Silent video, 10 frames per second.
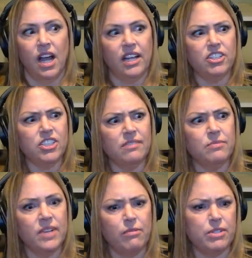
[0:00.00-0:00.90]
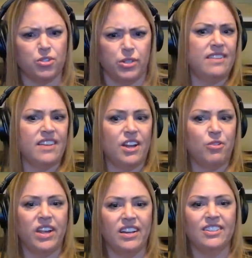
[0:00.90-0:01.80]
I actually I was trained that
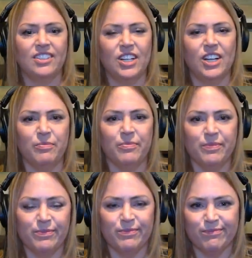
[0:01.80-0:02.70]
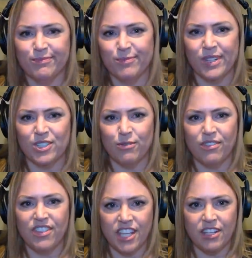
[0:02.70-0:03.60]
way. Um, went
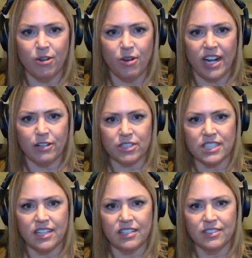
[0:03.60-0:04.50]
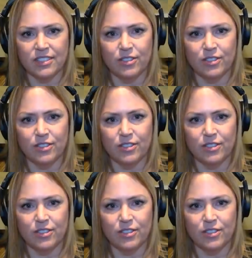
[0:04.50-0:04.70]
to the Ohio State